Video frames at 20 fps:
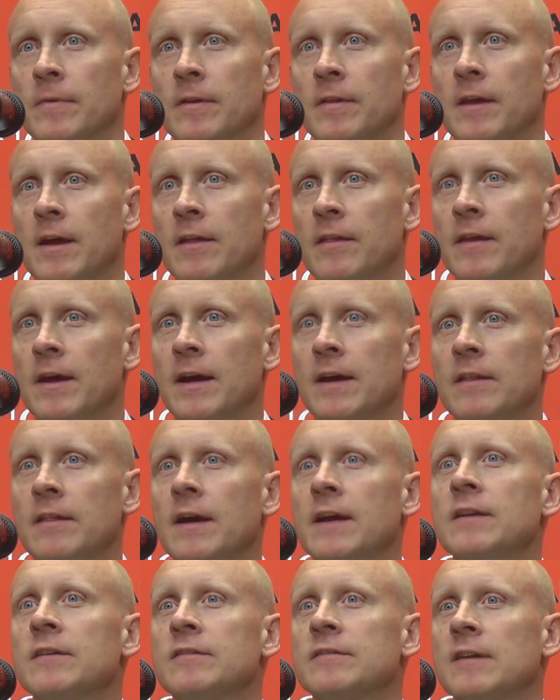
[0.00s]

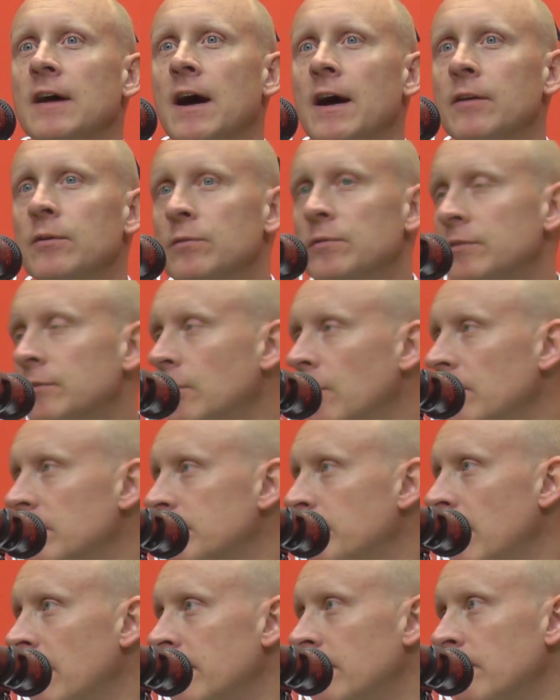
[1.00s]
they decide who
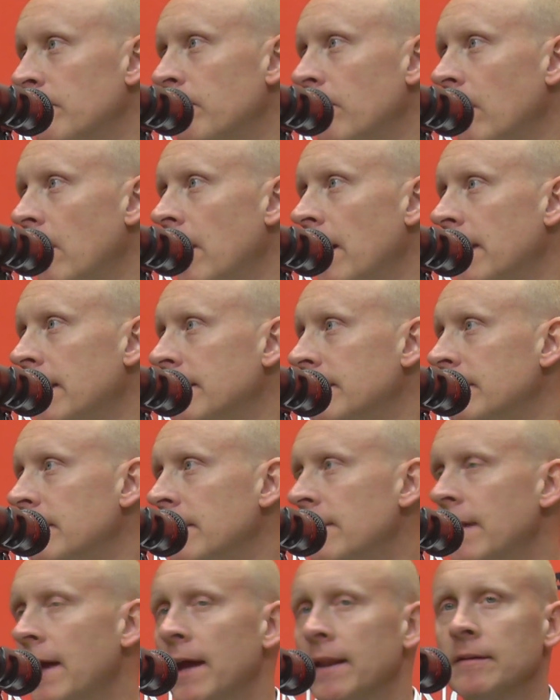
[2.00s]
starts by their play,
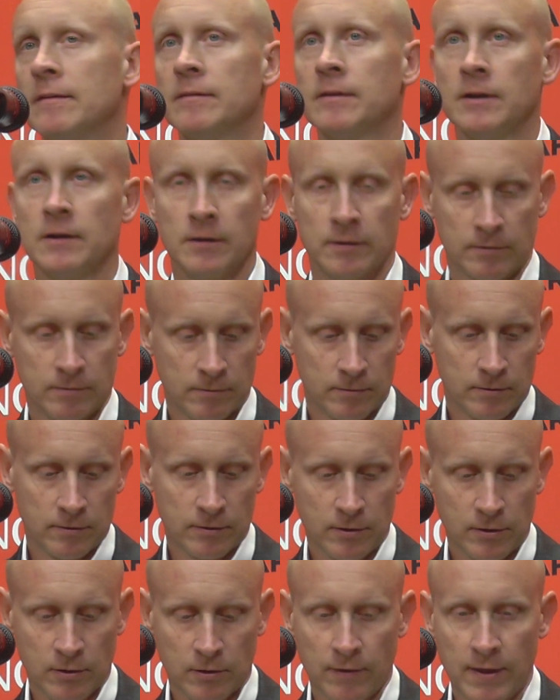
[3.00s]
and that,
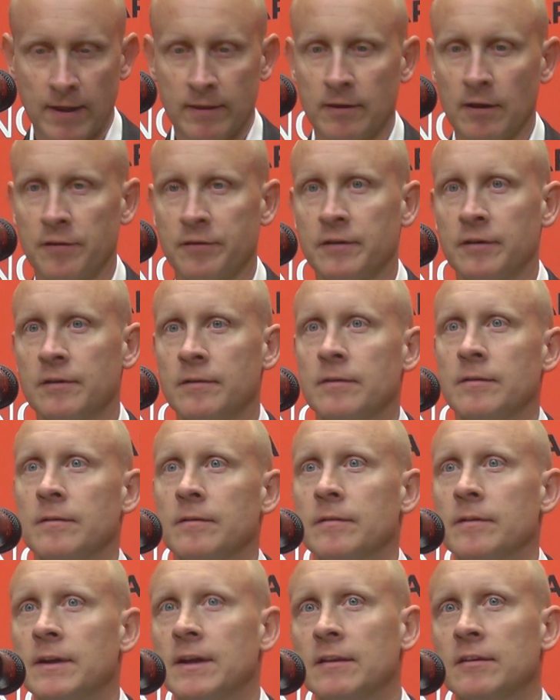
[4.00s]
you know, that doesn't
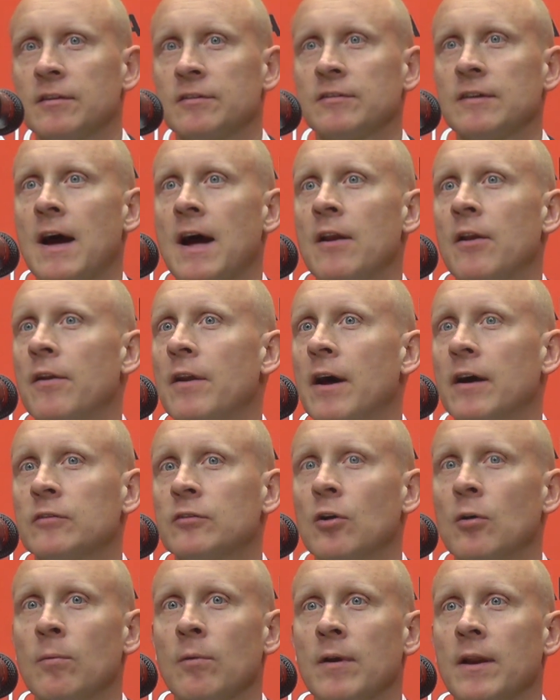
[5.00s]
get decided on
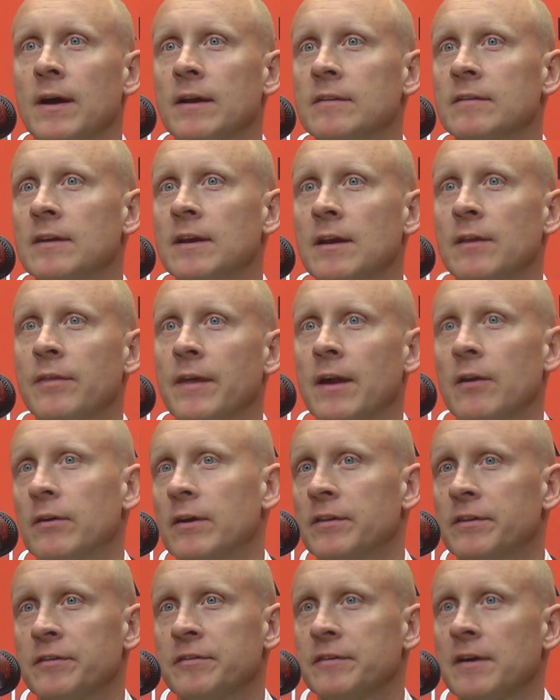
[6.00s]
October 19th. That'll
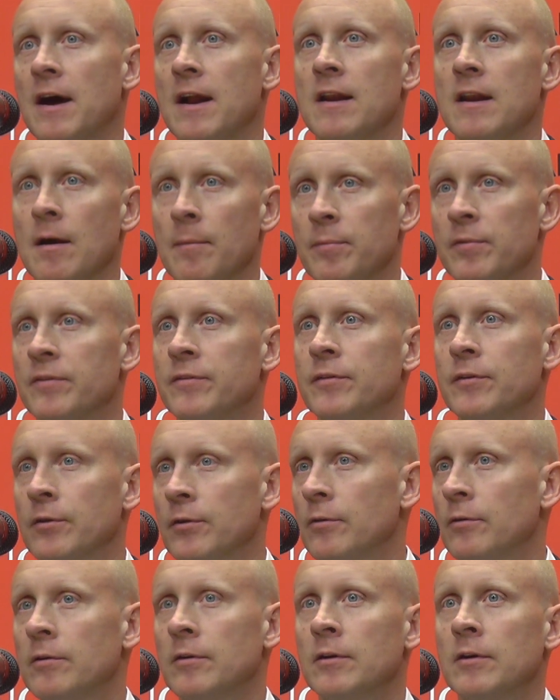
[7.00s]
get decided up
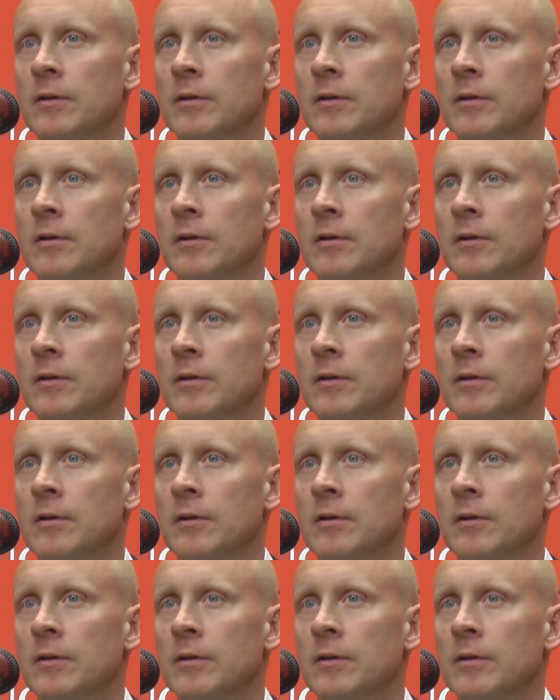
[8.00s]
until